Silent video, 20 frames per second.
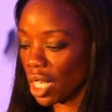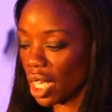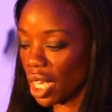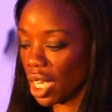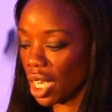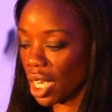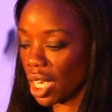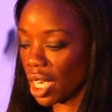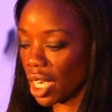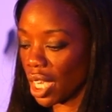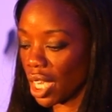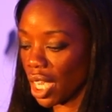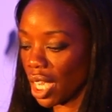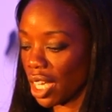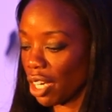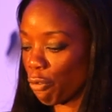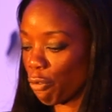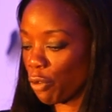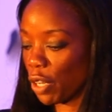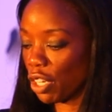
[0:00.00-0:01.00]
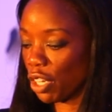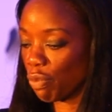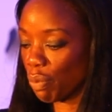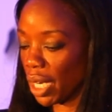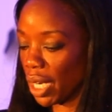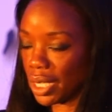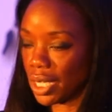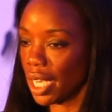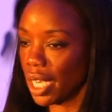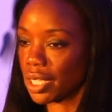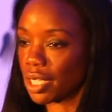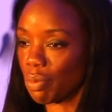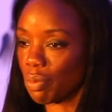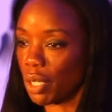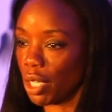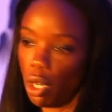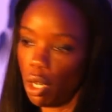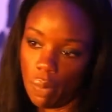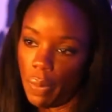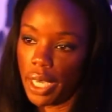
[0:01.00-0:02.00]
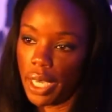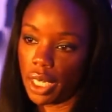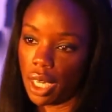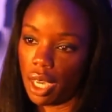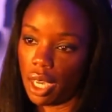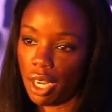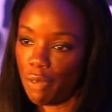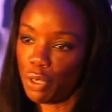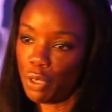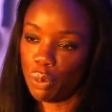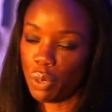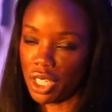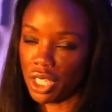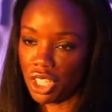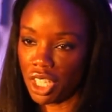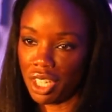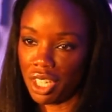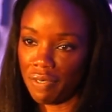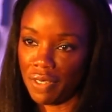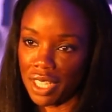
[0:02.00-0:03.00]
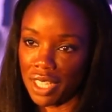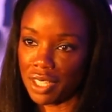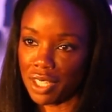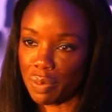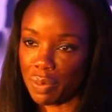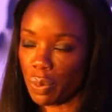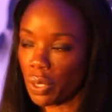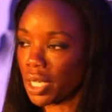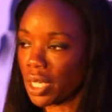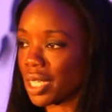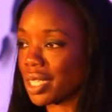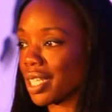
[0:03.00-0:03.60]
a friend of mine texted me, "Oh my God, have you read J.D. Vance's book?"